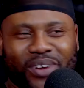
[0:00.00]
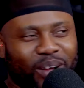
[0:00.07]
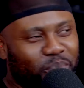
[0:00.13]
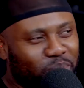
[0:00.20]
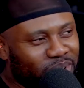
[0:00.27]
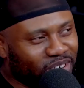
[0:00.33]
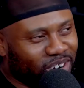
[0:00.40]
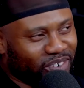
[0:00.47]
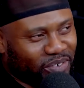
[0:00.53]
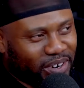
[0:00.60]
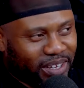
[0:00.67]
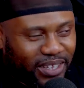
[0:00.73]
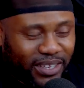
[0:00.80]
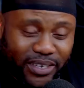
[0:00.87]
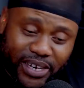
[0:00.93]
I'll put it on
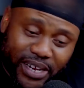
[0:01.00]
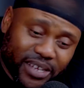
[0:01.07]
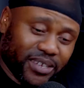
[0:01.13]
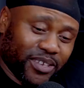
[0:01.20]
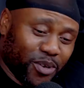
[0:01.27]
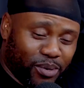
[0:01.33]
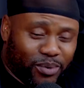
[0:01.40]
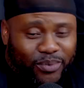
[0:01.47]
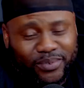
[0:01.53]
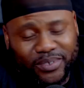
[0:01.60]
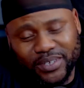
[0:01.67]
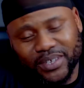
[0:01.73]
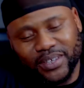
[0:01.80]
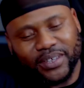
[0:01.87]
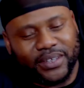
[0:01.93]
record. Like, yo,
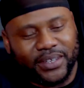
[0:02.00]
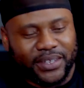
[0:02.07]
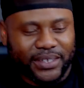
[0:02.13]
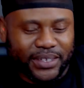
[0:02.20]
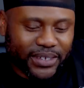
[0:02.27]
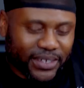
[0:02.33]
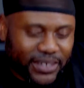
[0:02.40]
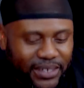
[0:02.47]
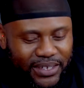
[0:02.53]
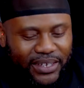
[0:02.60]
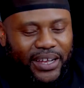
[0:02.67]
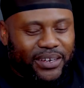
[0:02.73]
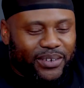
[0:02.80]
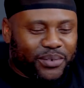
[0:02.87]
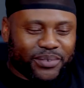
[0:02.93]

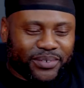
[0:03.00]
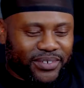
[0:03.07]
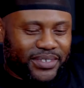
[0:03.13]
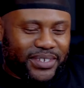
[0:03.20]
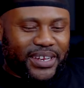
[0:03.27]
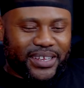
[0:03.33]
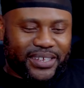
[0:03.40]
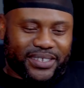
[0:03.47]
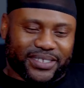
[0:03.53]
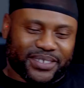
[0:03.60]
I don't, like,